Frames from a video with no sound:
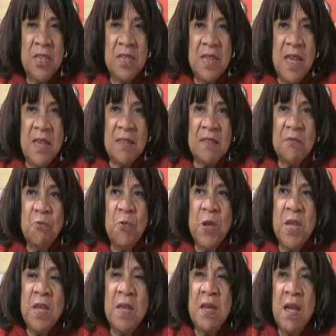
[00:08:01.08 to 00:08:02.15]
Anjee. Yes,
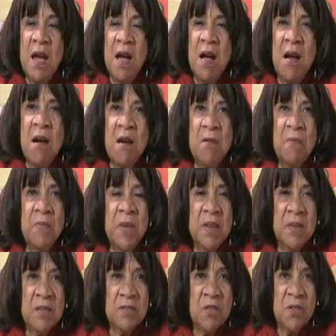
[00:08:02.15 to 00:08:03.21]
we are
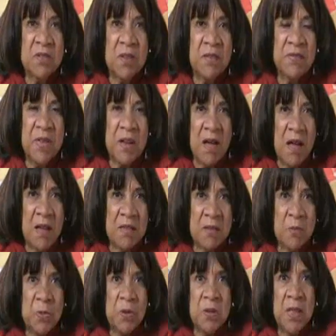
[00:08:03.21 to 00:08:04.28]
ministers of the
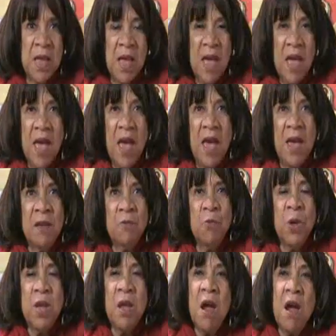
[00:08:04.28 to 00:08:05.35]
gospel,
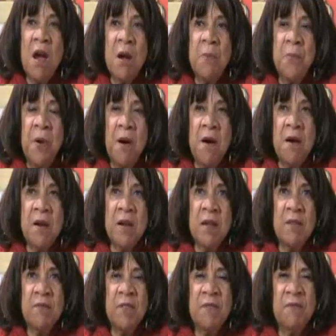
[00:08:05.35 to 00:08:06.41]
and we are
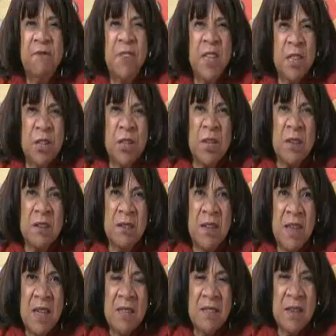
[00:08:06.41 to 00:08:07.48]
part of a
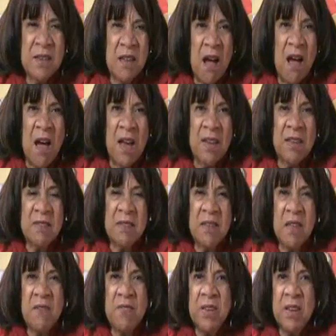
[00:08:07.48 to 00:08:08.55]
vision that God
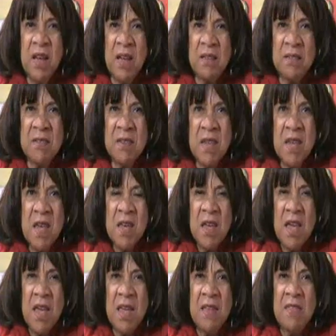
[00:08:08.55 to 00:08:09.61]
has given us
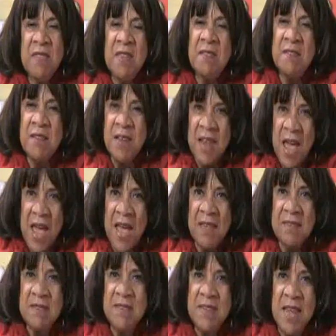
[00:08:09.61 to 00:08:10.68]
in these
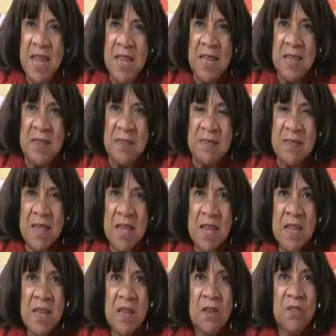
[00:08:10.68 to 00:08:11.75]
last days.
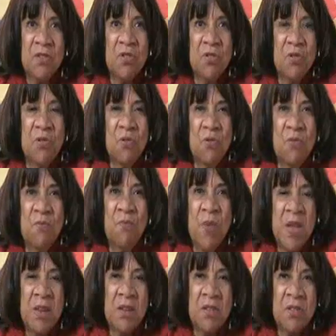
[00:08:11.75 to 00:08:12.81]
Yes. To
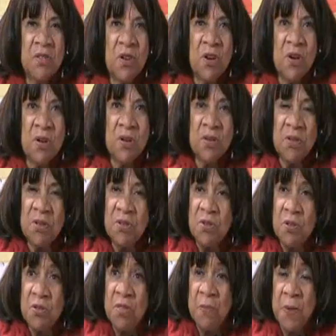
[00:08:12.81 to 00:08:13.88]
minister
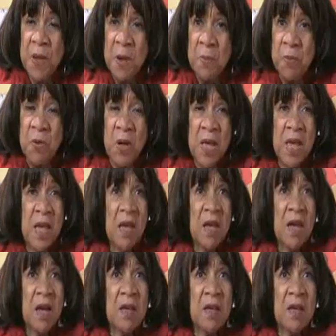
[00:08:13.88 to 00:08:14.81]
to the people